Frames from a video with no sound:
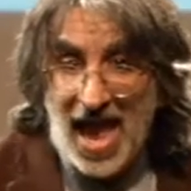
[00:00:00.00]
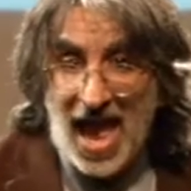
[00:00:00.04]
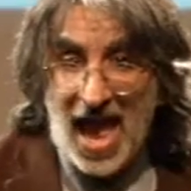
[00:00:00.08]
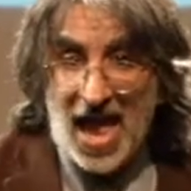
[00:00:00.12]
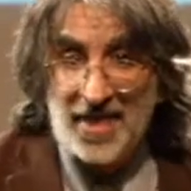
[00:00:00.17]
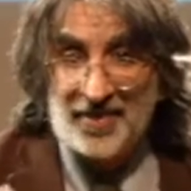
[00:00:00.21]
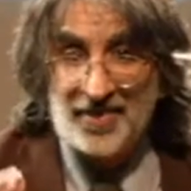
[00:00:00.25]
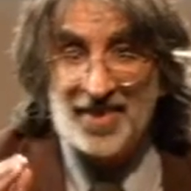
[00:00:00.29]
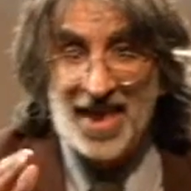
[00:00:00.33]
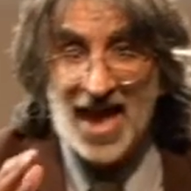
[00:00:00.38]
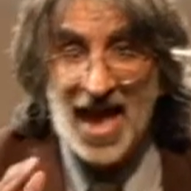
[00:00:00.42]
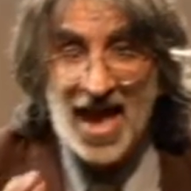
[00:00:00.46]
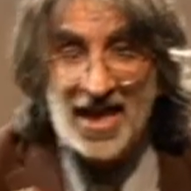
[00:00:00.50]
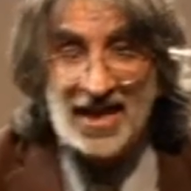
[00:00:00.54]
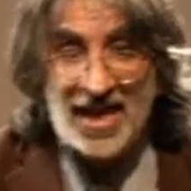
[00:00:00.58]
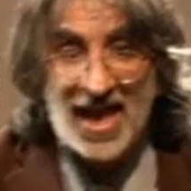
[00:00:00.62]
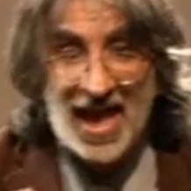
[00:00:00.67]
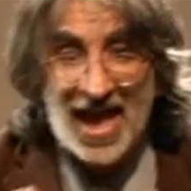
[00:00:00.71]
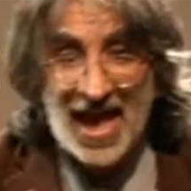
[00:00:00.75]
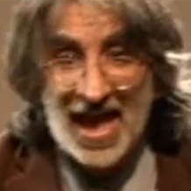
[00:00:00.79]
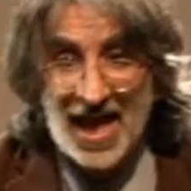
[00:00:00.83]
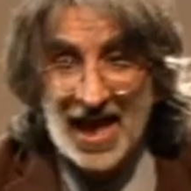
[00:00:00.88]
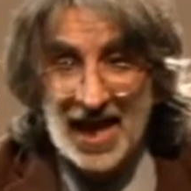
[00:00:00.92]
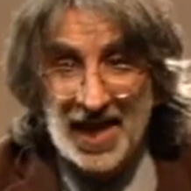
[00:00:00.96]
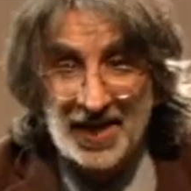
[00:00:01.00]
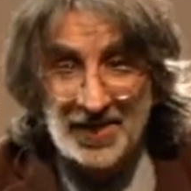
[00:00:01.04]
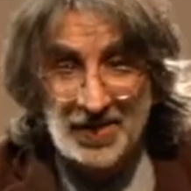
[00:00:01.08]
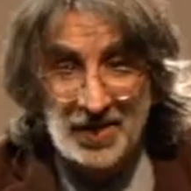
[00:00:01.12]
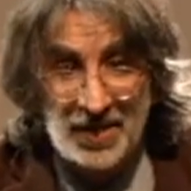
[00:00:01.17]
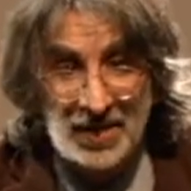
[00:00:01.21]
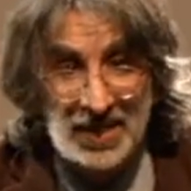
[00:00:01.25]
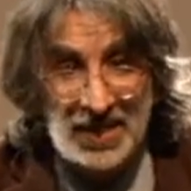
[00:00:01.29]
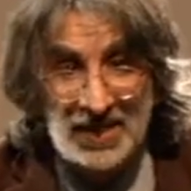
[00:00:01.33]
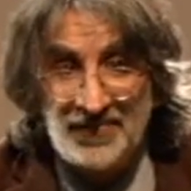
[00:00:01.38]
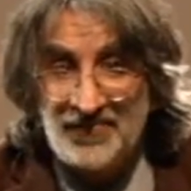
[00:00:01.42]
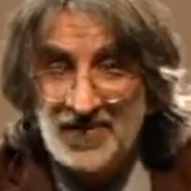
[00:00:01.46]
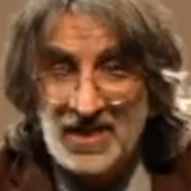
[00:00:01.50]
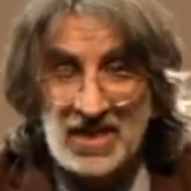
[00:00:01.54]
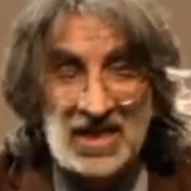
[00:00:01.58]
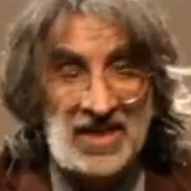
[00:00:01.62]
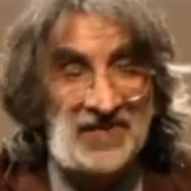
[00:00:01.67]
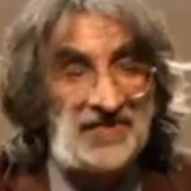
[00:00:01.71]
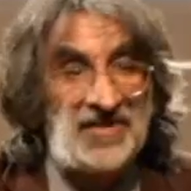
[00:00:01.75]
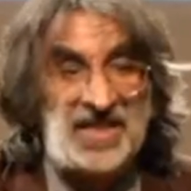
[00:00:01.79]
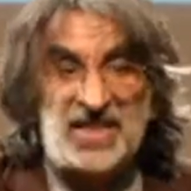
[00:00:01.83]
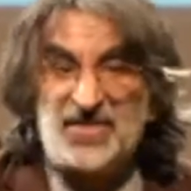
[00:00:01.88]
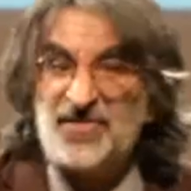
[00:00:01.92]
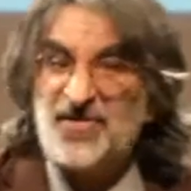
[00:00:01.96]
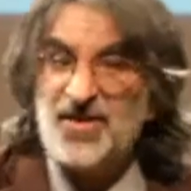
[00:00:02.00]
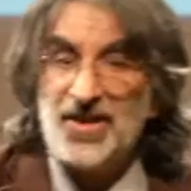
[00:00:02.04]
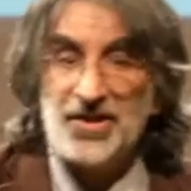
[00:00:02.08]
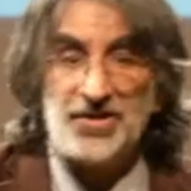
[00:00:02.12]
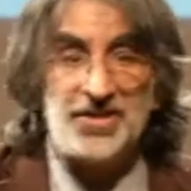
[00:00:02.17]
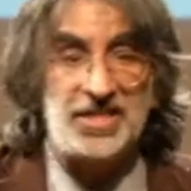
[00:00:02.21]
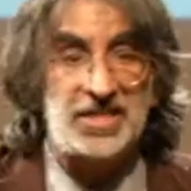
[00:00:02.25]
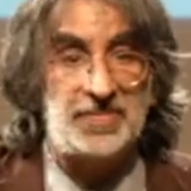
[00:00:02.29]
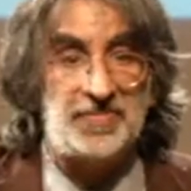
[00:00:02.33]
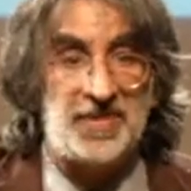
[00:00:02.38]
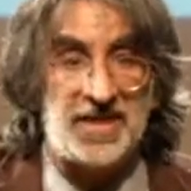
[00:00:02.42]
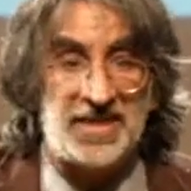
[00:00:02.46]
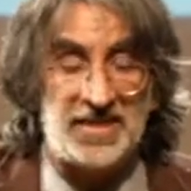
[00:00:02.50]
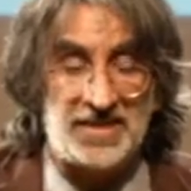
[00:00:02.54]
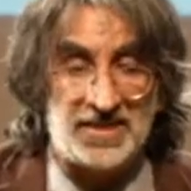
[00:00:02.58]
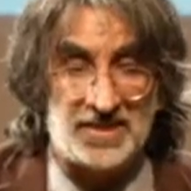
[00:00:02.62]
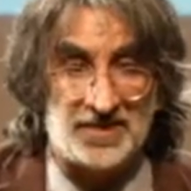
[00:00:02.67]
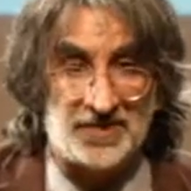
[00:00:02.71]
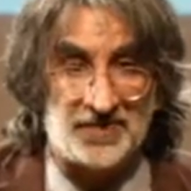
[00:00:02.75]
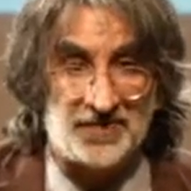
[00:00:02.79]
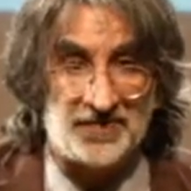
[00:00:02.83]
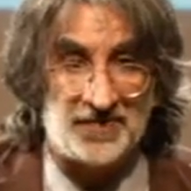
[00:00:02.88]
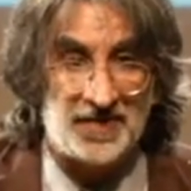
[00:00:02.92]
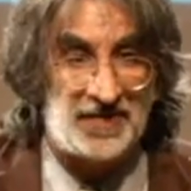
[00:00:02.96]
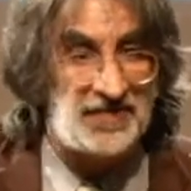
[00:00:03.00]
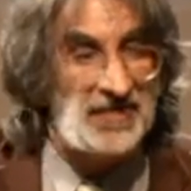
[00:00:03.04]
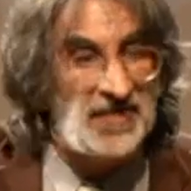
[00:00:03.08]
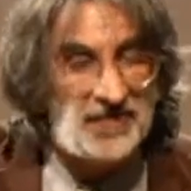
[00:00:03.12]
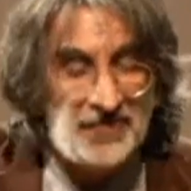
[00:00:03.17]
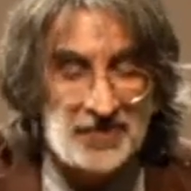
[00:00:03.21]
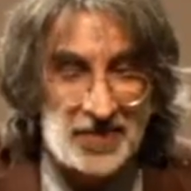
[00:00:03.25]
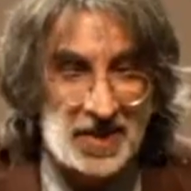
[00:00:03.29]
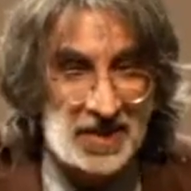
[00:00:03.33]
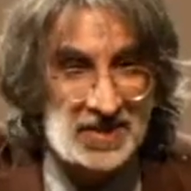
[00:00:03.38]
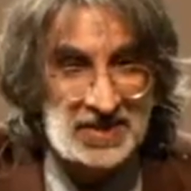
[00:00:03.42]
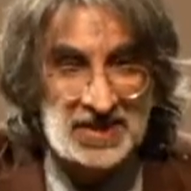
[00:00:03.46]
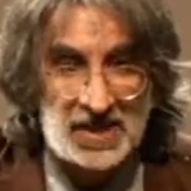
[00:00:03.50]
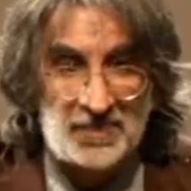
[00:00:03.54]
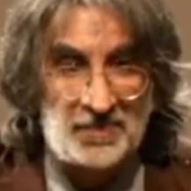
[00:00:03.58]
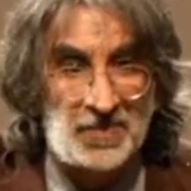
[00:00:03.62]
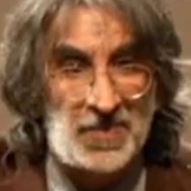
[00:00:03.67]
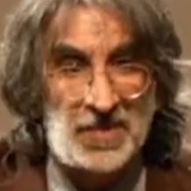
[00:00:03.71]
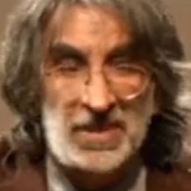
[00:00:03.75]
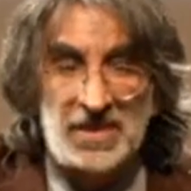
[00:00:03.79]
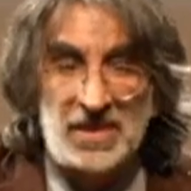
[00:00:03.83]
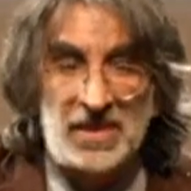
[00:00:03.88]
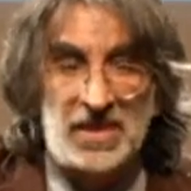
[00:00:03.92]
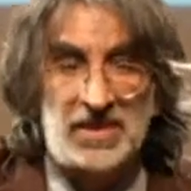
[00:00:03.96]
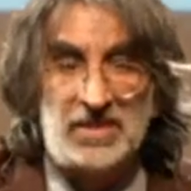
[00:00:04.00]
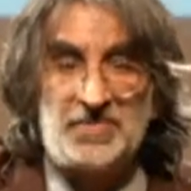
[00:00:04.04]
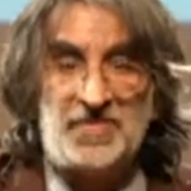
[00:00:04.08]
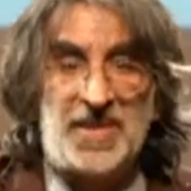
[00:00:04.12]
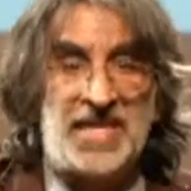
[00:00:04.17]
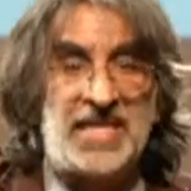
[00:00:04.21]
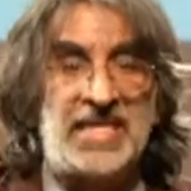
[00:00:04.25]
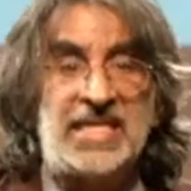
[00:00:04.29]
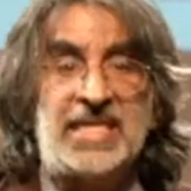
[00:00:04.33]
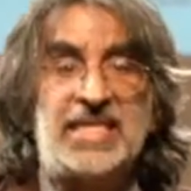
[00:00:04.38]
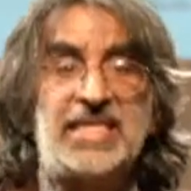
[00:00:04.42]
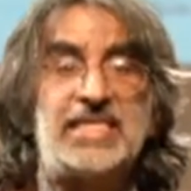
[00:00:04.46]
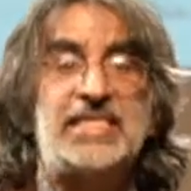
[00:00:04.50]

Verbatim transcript: And that ad, even if it's very expensive, even if someone is spending